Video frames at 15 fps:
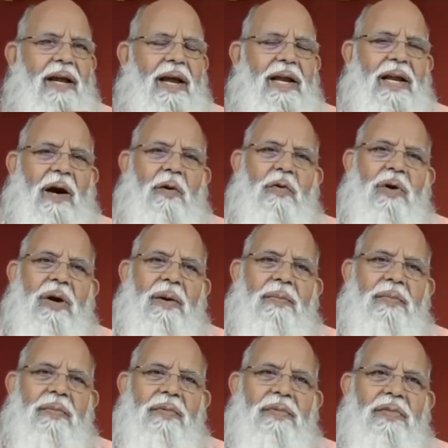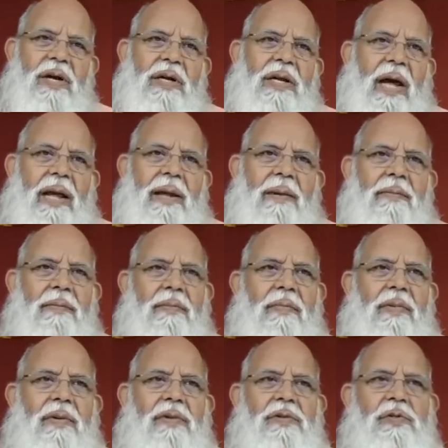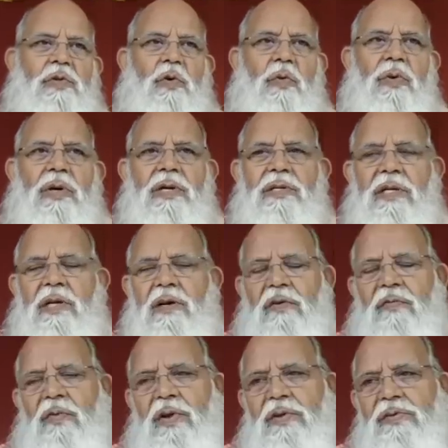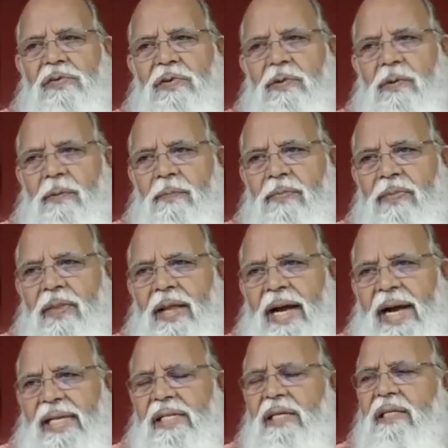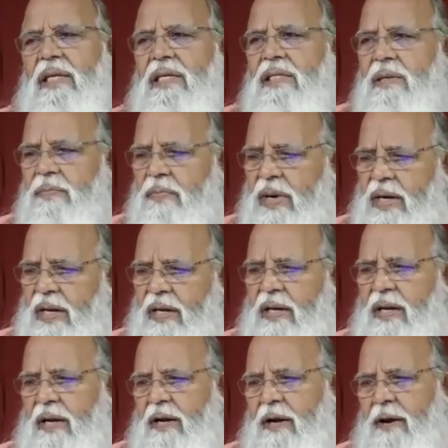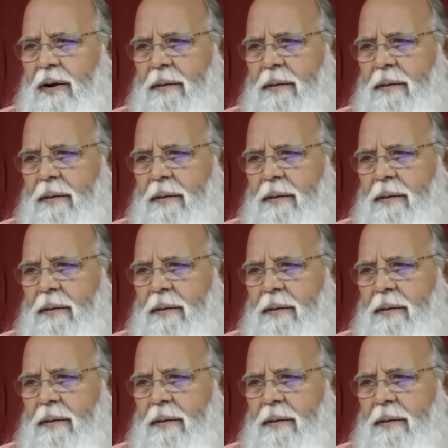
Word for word: And how come the time zone doesn't influence you? I said there's a simple technique.